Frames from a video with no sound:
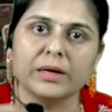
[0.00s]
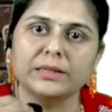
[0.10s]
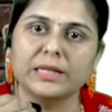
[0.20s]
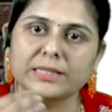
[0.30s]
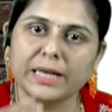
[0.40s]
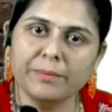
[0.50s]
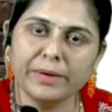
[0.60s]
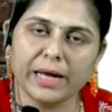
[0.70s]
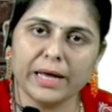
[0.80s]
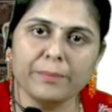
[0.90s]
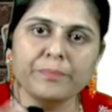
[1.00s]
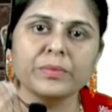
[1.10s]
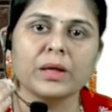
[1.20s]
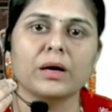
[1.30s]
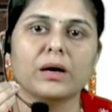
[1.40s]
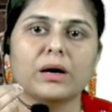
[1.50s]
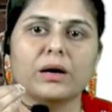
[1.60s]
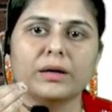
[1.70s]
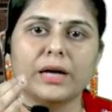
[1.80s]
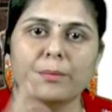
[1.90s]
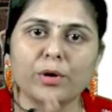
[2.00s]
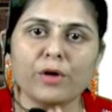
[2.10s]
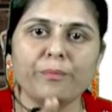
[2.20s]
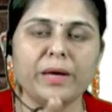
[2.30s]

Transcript: The same time, number of